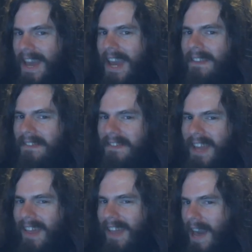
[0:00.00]
and
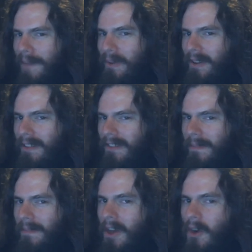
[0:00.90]
state
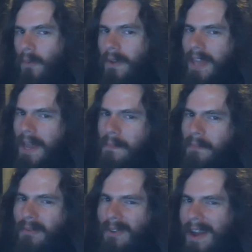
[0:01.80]
capitalism with a
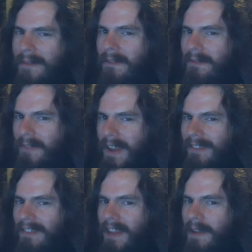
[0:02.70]
prima
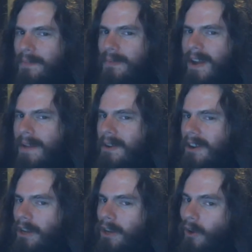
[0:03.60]
facie and
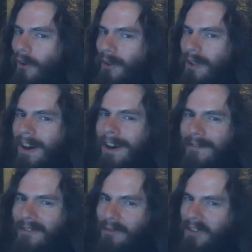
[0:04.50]
primary goal
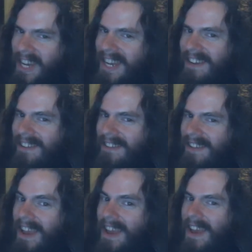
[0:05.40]
of
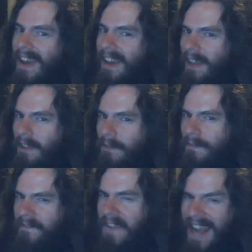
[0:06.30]
eugenics is
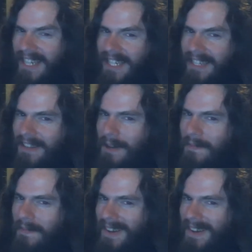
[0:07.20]
fascism.